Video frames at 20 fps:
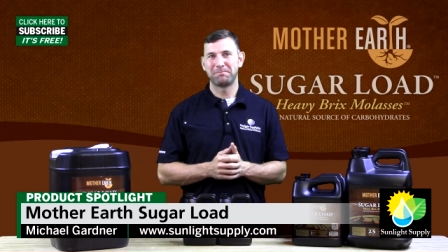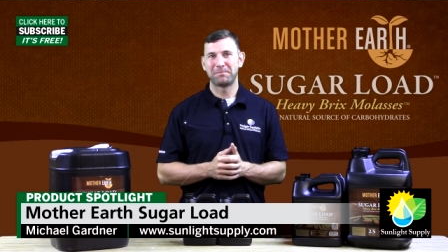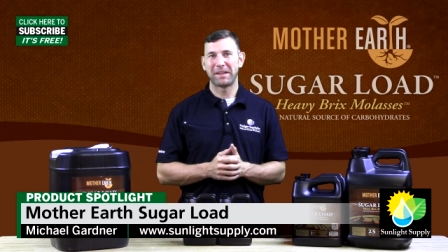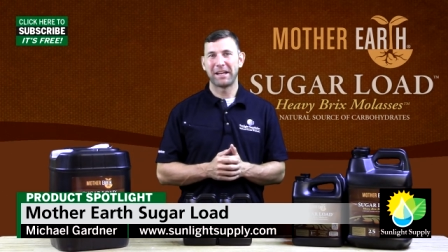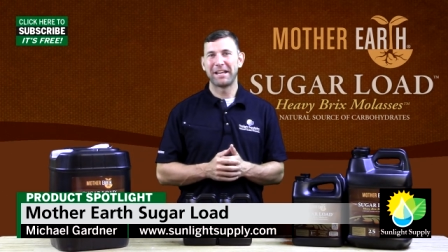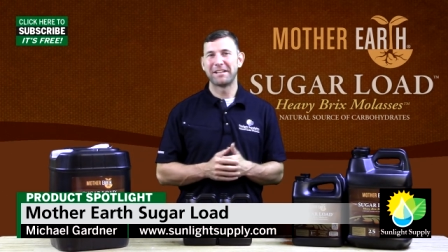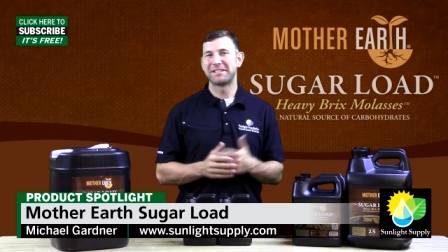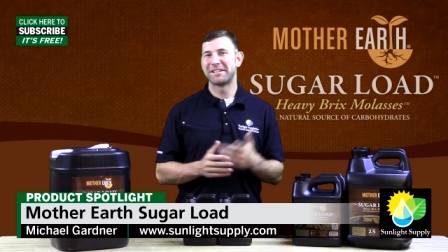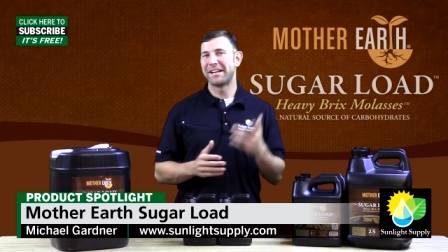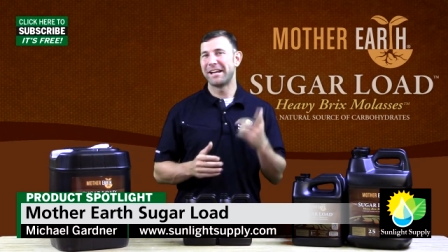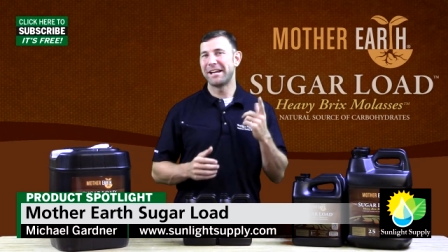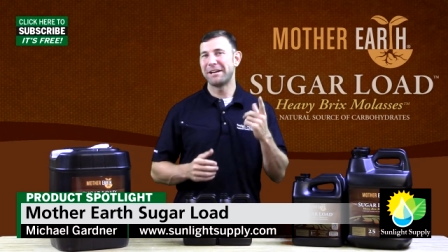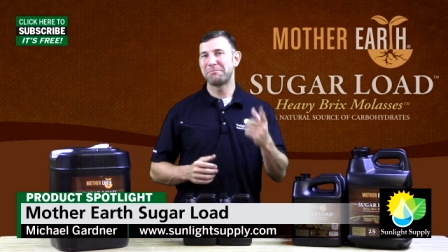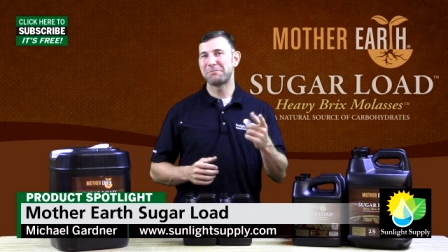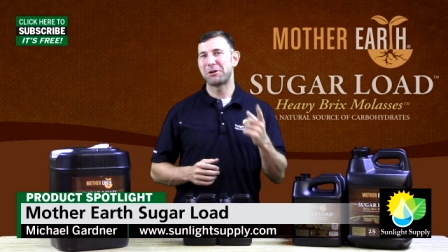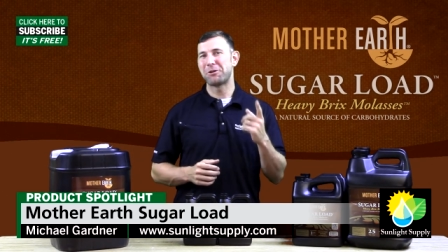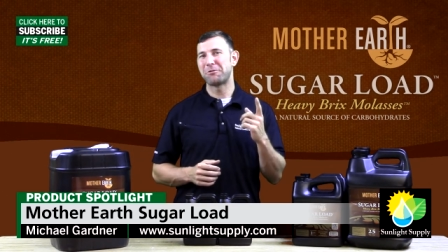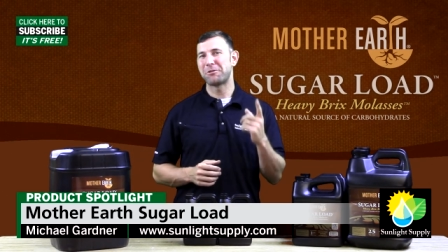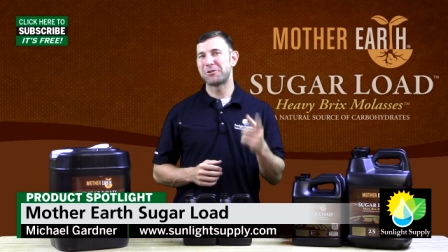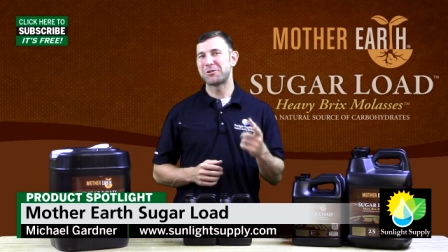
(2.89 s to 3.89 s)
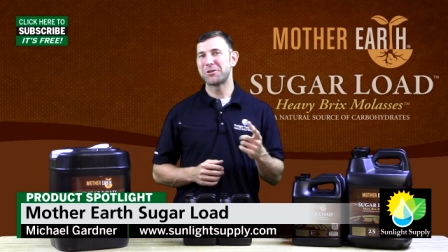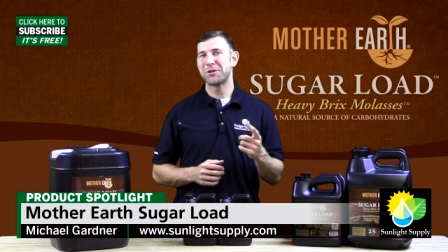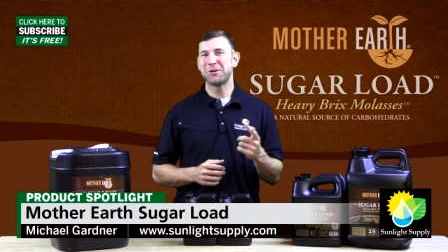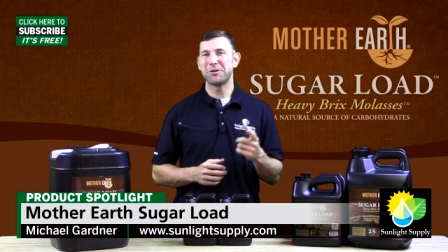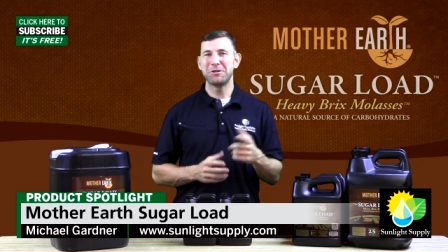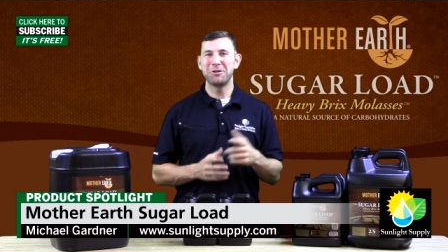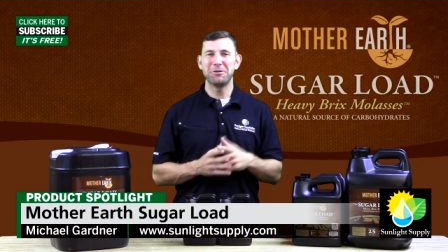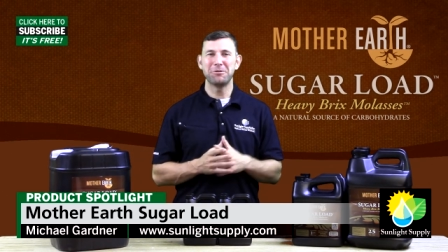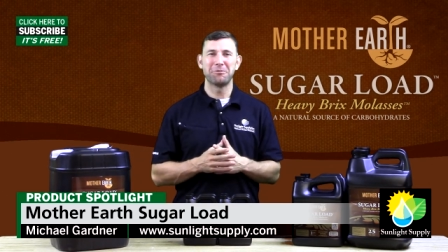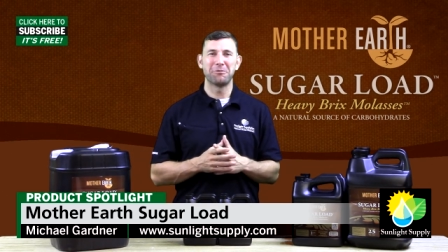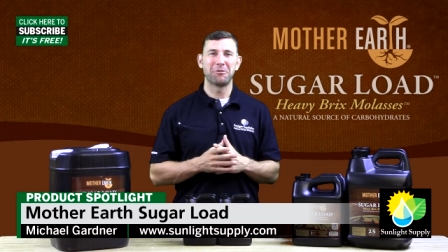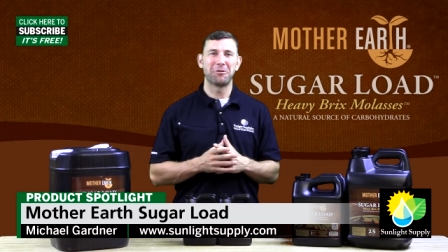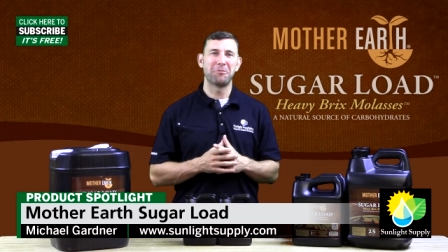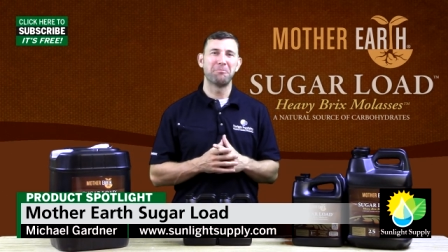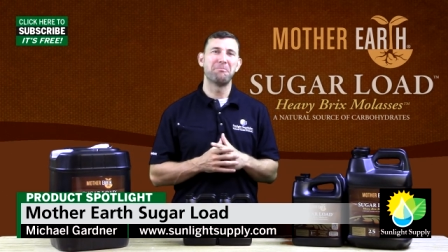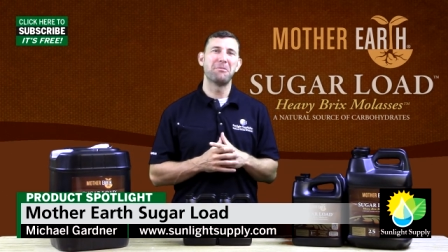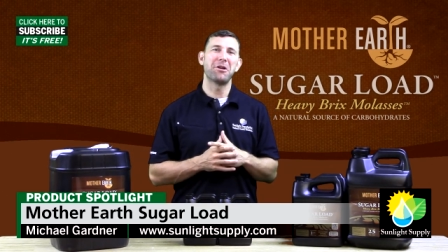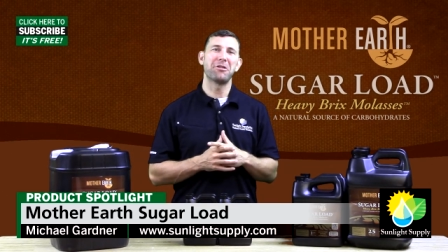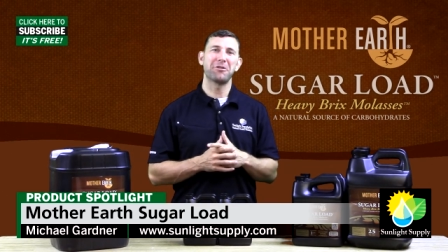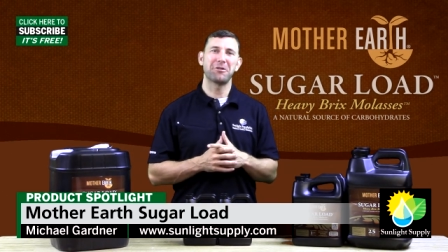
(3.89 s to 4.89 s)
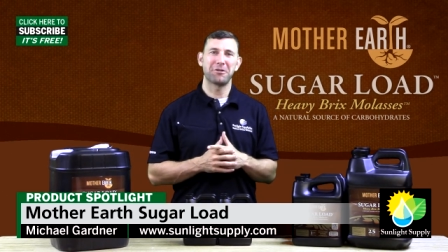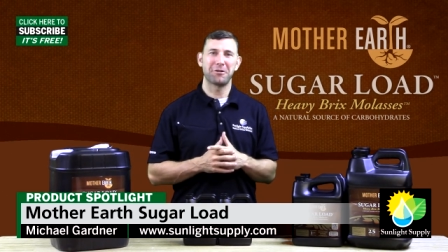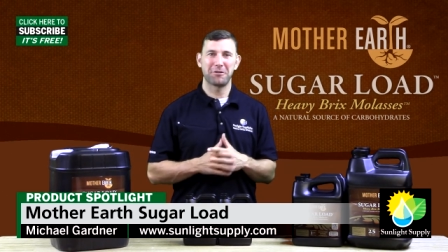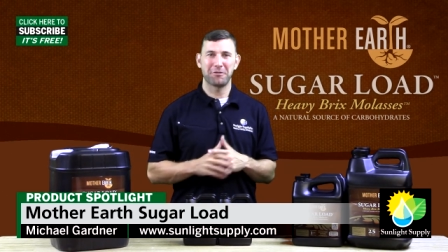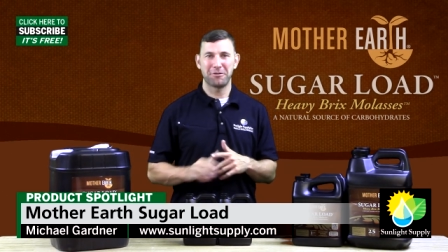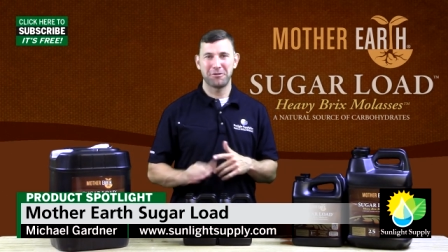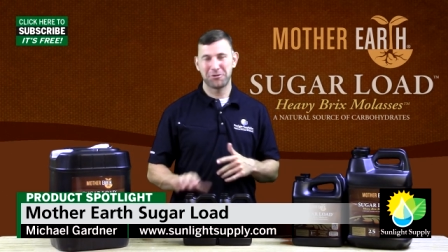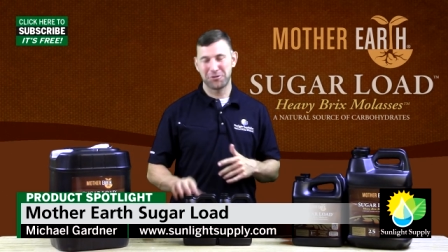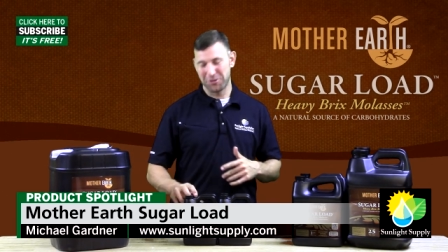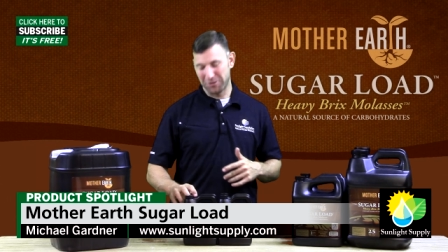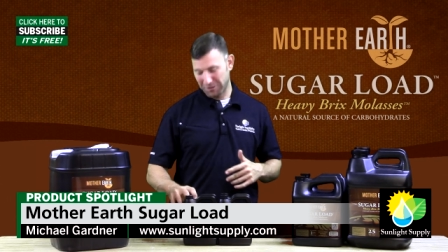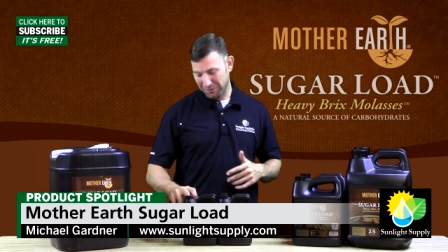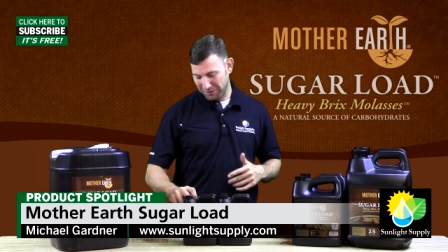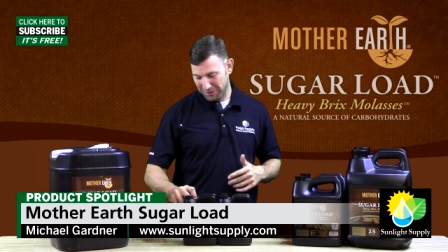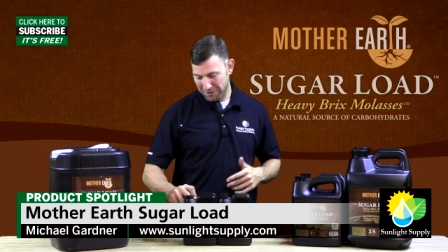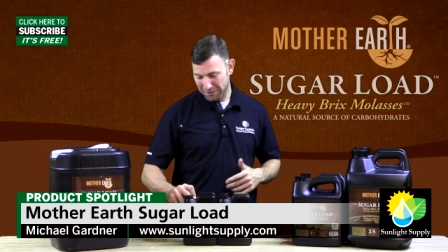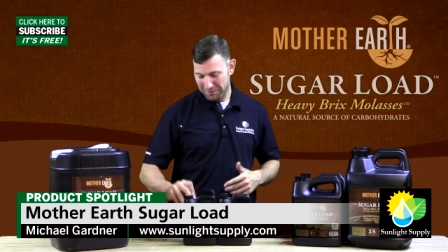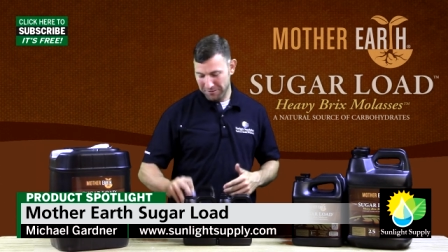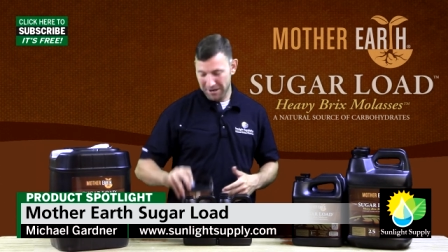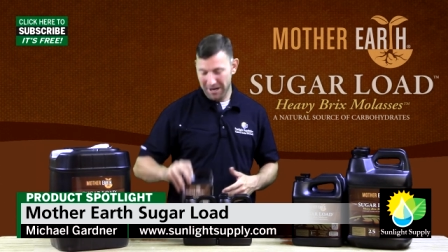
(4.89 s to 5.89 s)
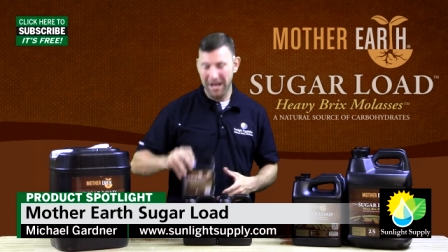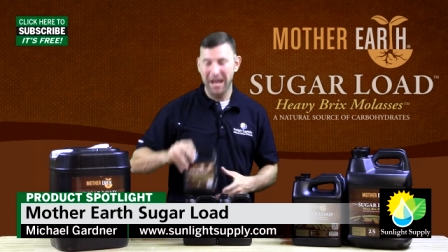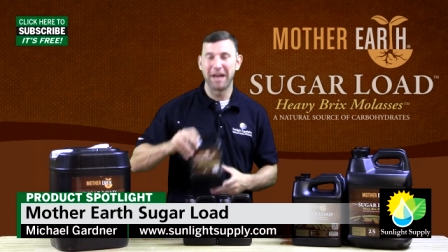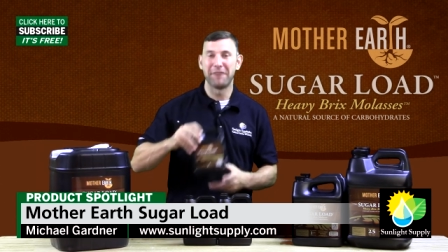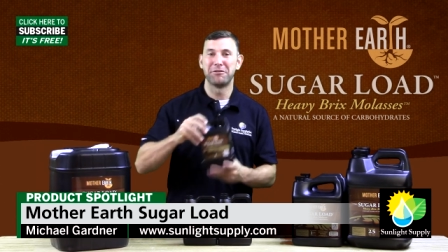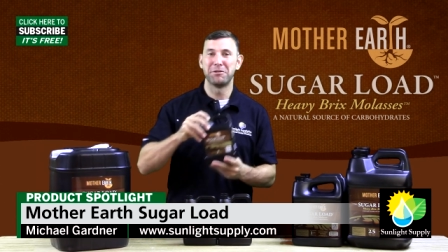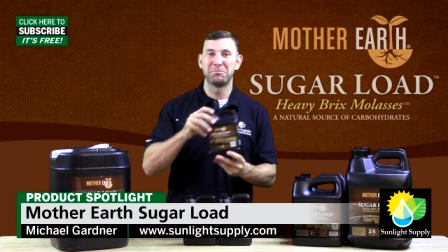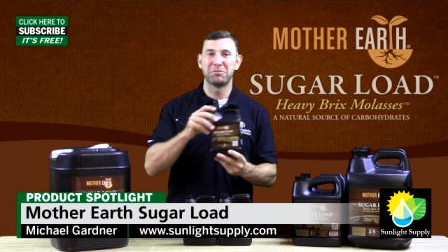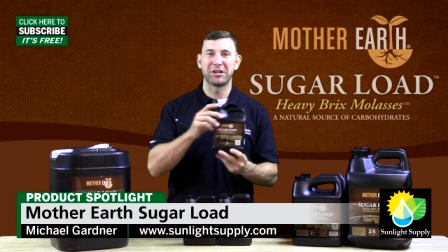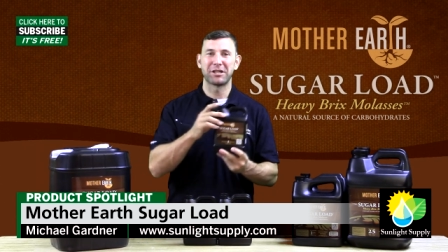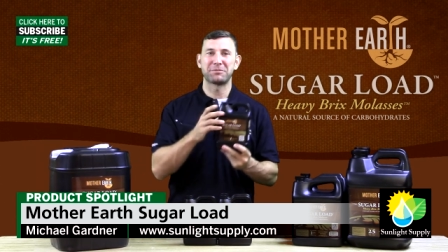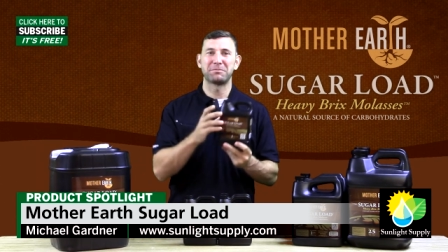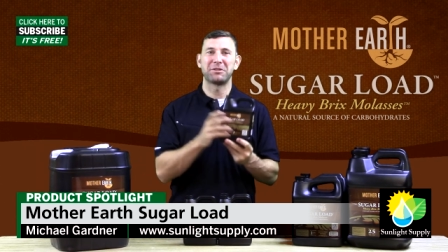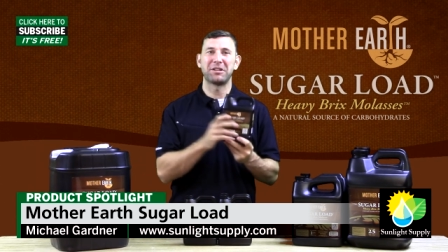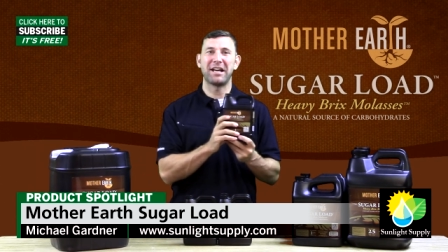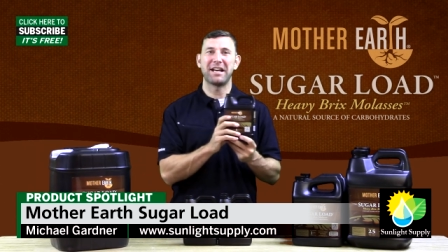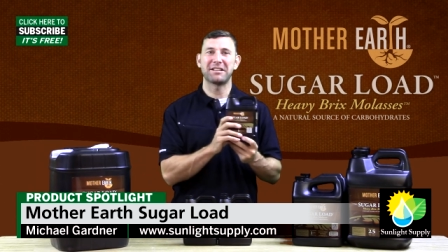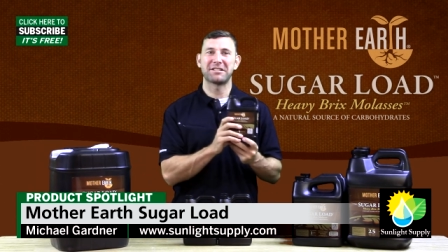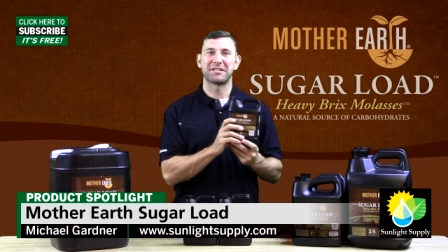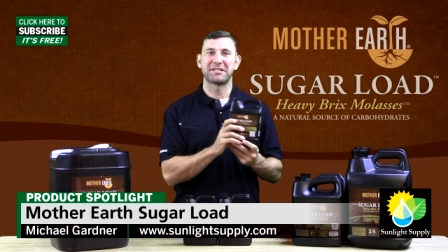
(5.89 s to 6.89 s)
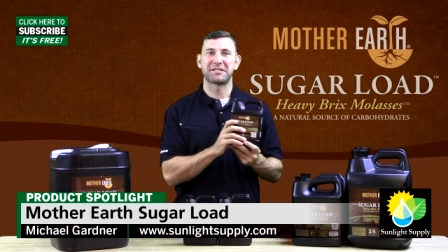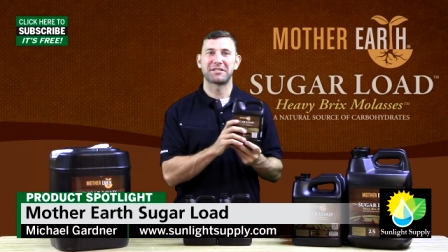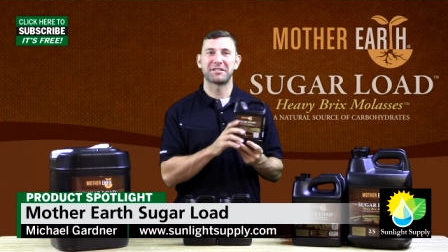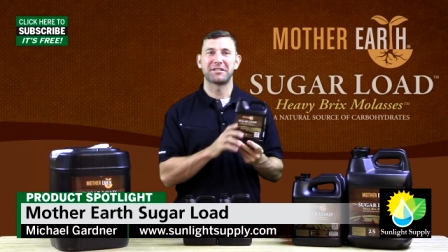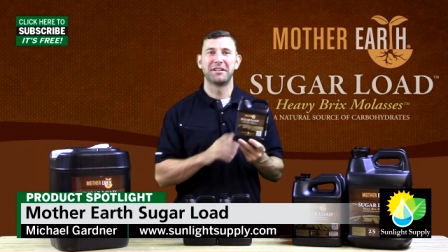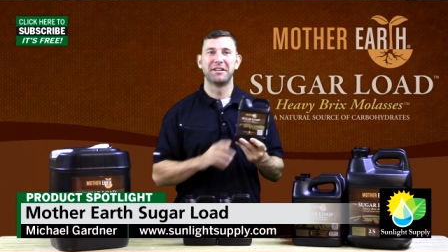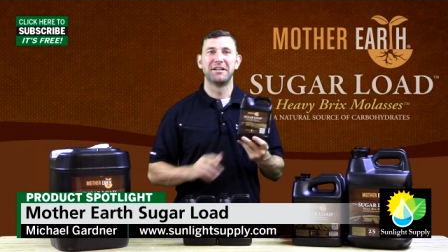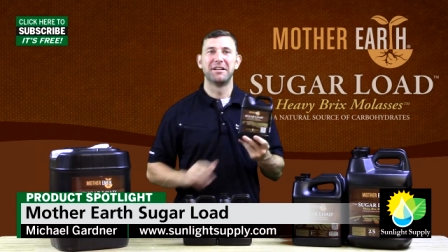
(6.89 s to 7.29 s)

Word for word: and today I'm going to show you the Mother Earth Sugar Load Heavy Brix Molasses.